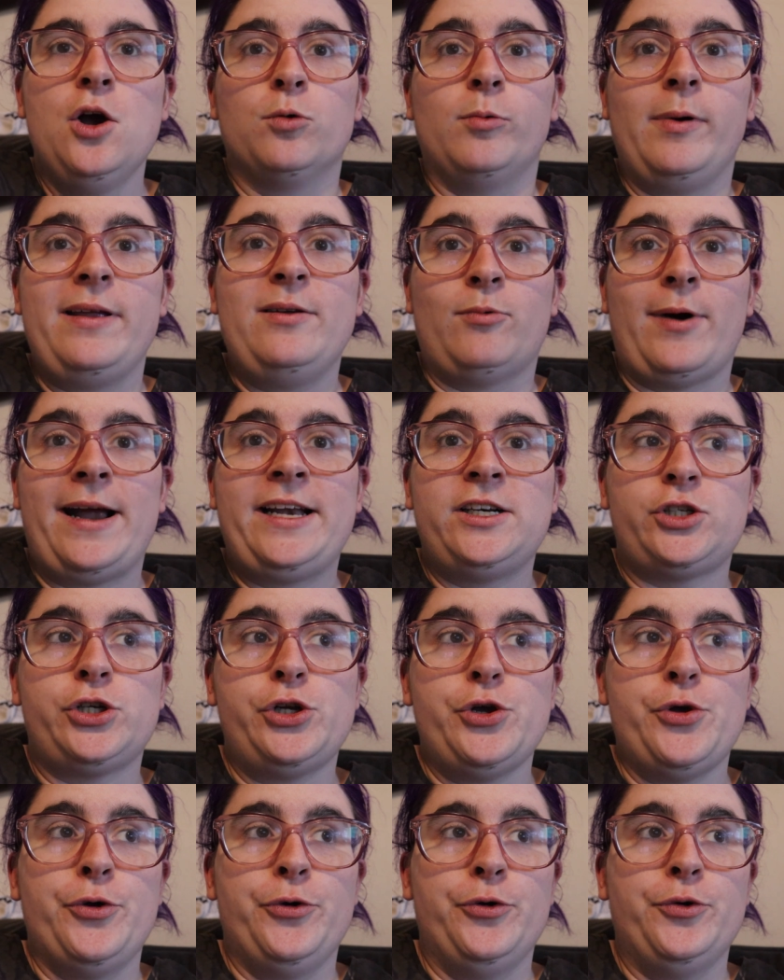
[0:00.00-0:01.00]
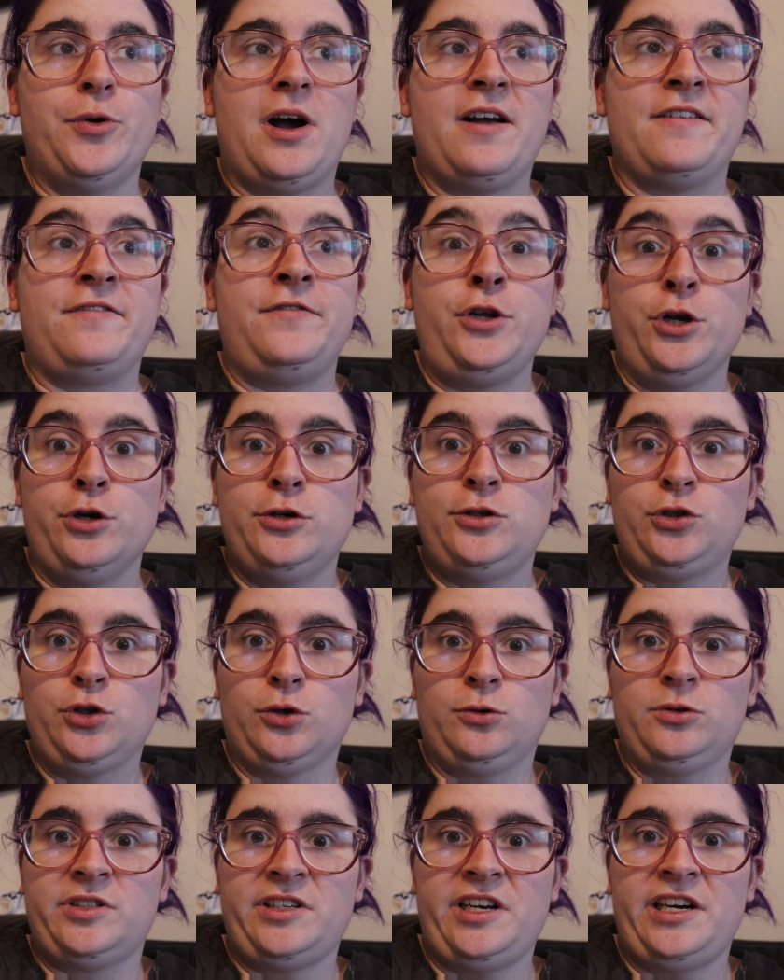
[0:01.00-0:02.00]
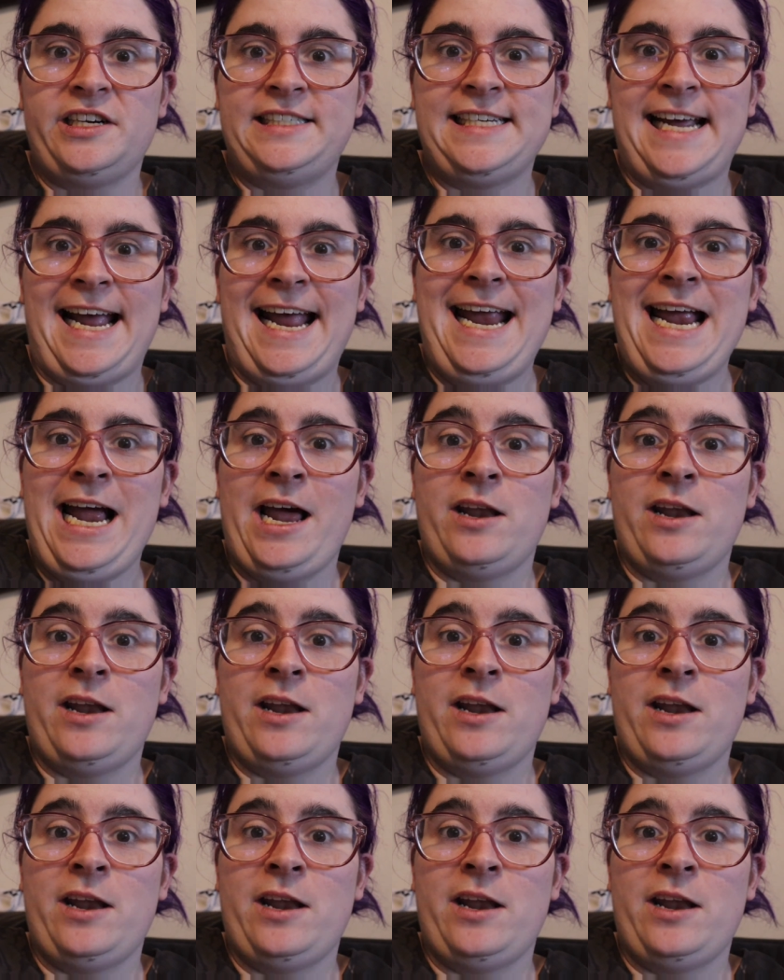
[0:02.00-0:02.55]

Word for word: We went to a few stores in a day